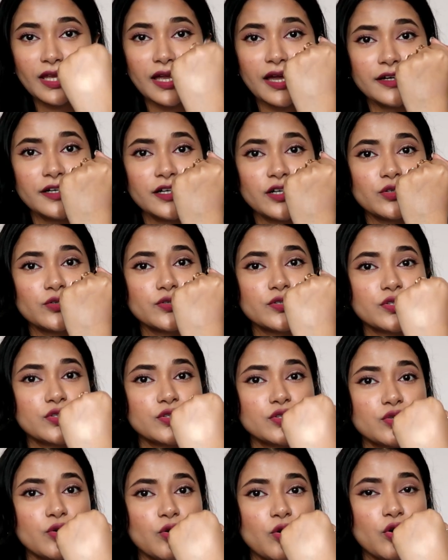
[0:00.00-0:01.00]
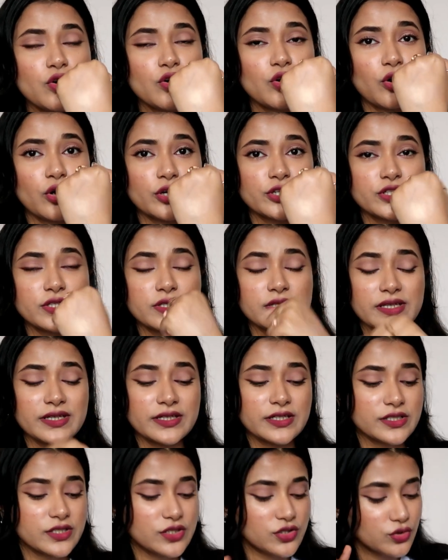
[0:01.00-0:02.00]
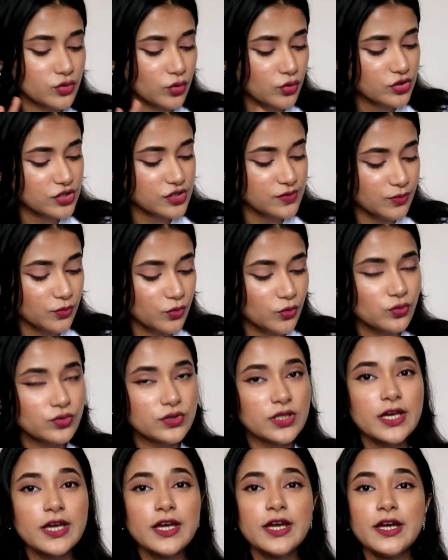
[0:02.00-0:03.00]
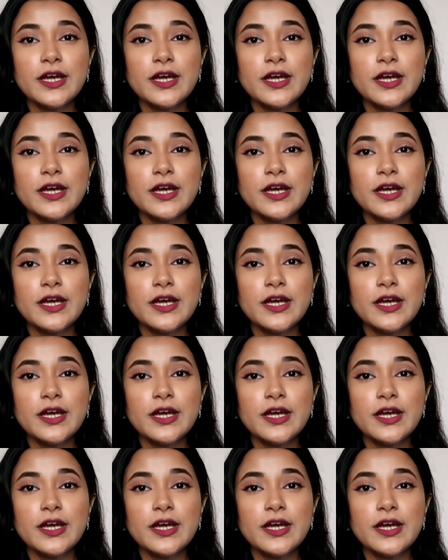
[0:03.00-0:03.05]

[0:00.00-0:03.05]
And it looks so gorgeous. It is so smooth.